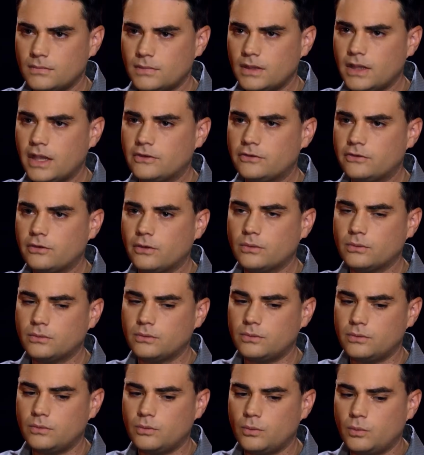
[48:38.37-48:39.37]
Okay, so
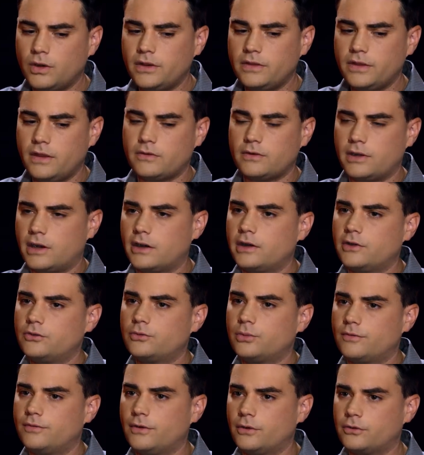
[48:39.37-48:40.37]
one of the other
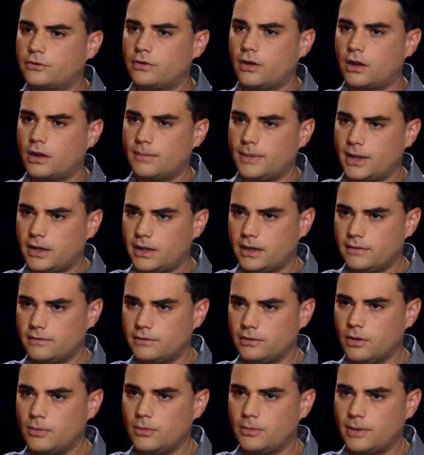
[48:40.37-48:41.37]
areas where folks talk about kind
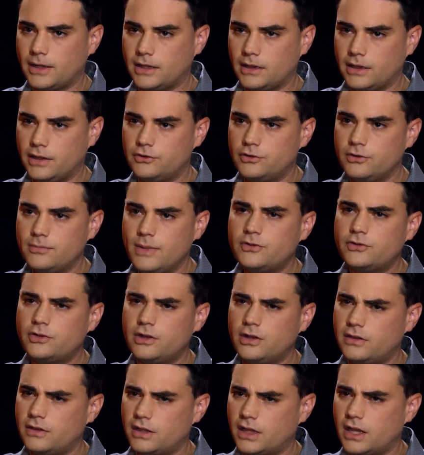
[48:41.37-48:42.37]
of global regulation, you
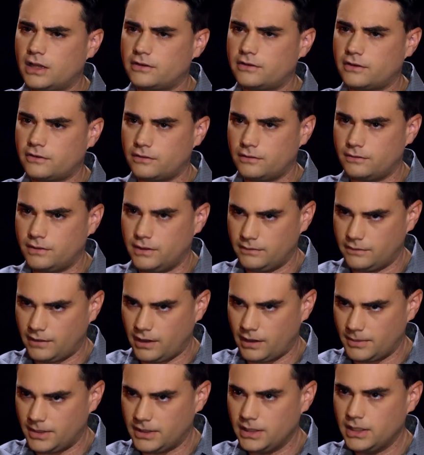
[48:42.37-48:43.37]
mentioned it in the context of the
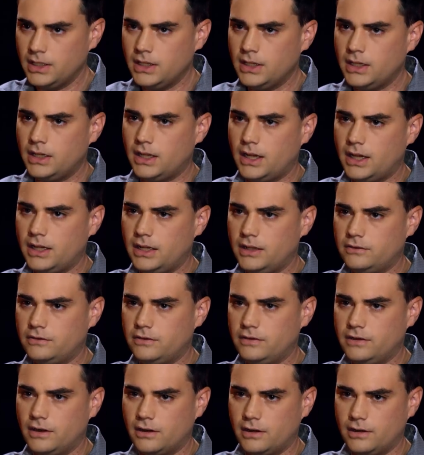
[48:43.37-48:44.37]
environment, uh,
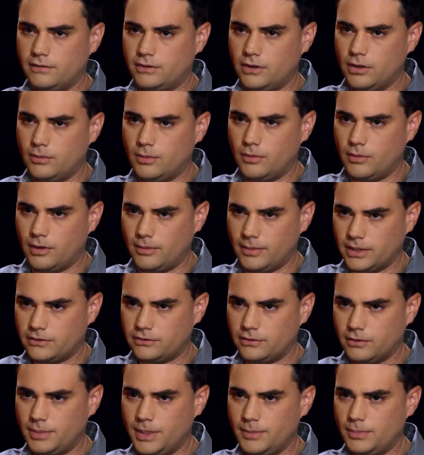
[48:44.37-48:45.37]
is in the area of global warming.
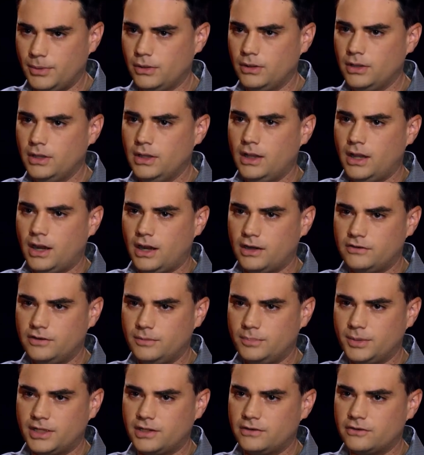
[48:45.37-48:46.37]
So people are
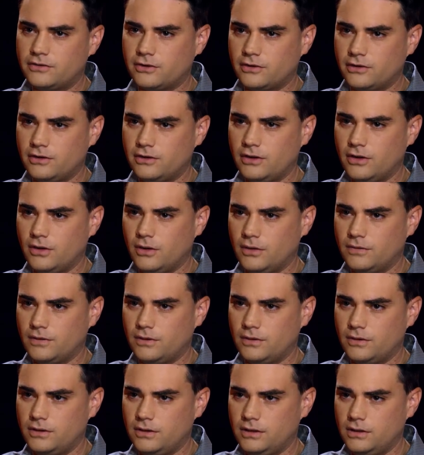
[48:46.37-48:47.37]
deeply concerned
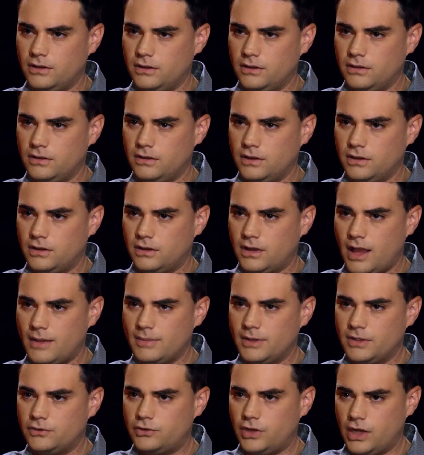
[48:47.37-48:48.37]
over the, the
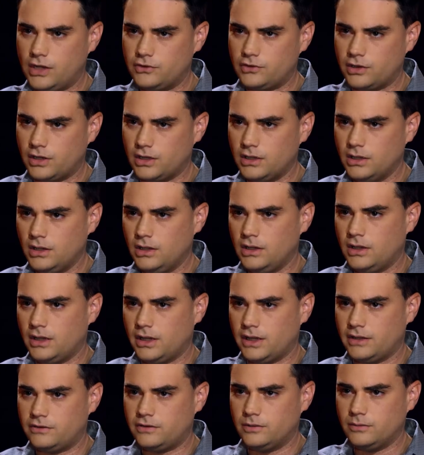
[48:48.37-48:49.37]
climate changing.
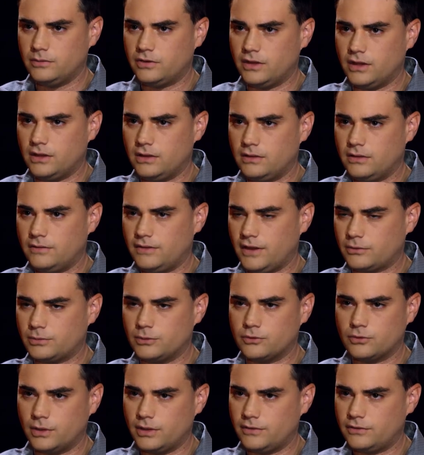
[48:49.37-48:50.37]
Uh, it seems that the vast
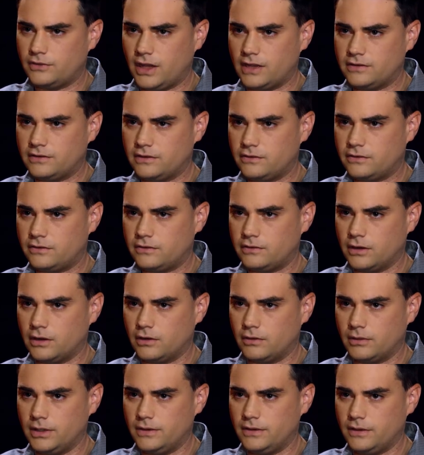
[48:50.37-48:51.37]
majority of scientists
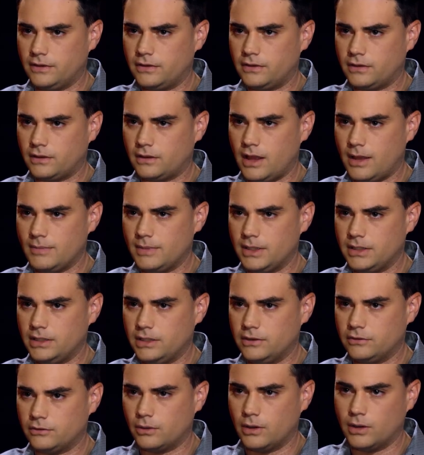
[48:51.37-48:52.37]
agree that the climate
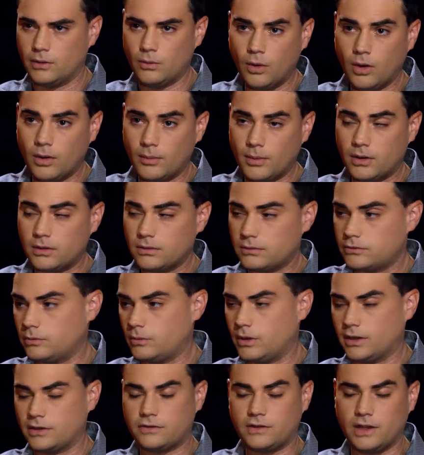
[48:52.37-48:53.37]
is growing warmer.
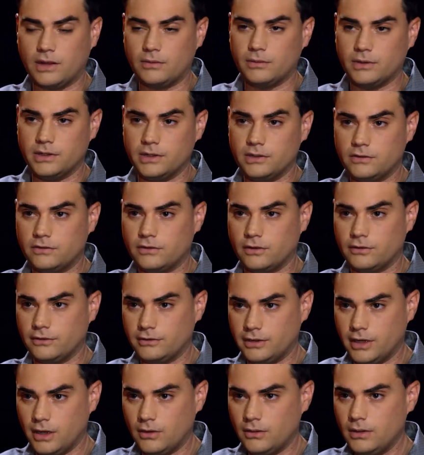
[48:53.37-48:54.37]
To what extent, we still
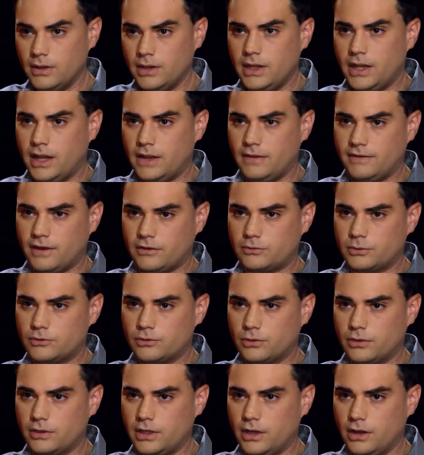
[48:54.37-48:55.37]
don't know. And the vast
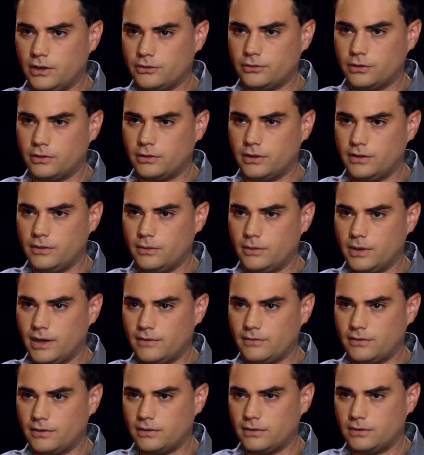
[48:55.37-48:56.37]
majority also agree that
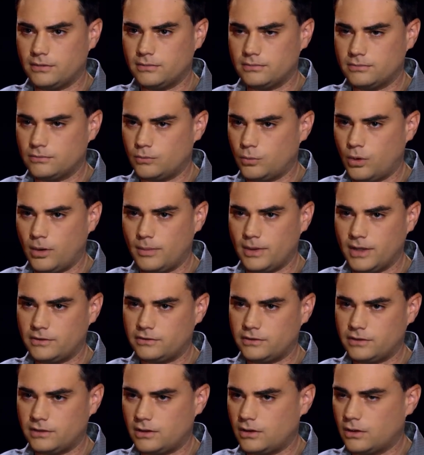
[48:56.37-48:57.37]
whatever warming
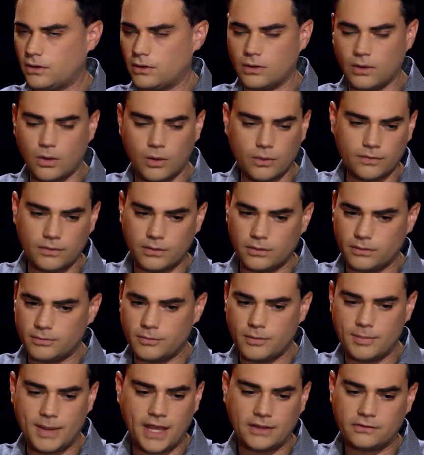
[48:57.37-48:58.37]
has occurred over
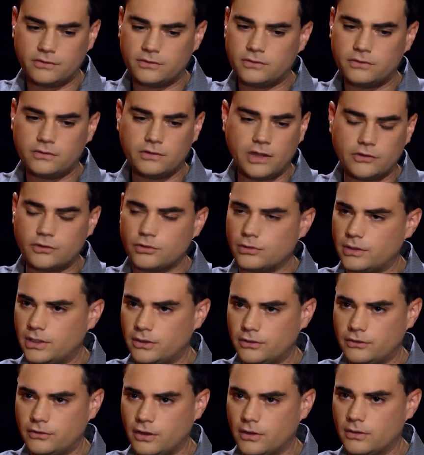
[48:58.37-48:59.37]
the past
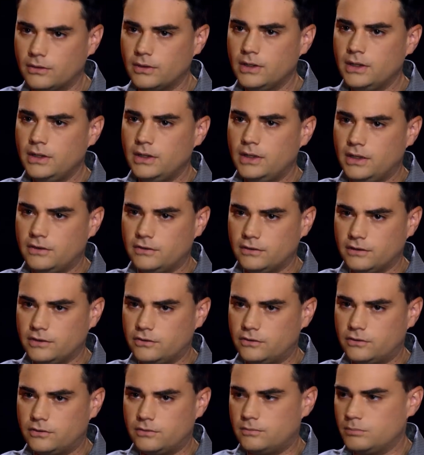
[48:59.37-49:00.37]
century or so is at
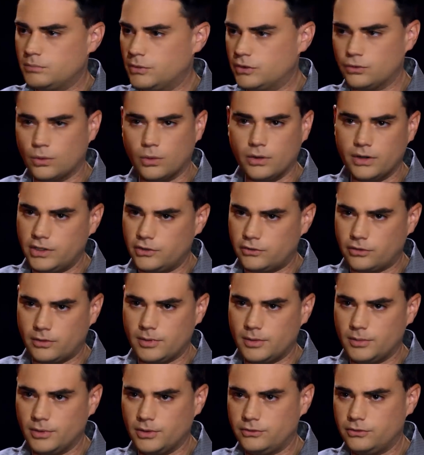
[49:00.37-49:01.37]
least majority
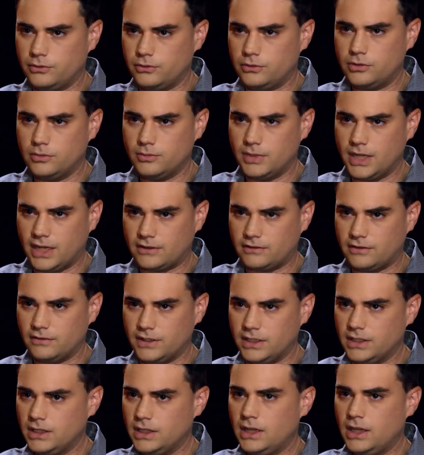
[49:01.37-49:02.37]
attributable to human
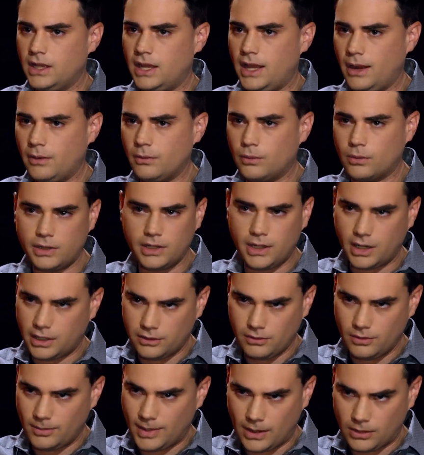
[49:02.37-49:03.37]
activity. How worried are
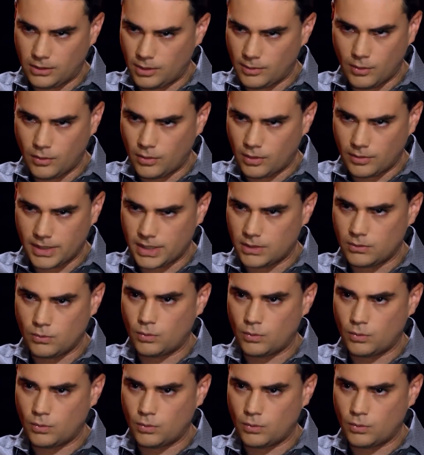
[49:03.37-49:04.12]
you about global warming?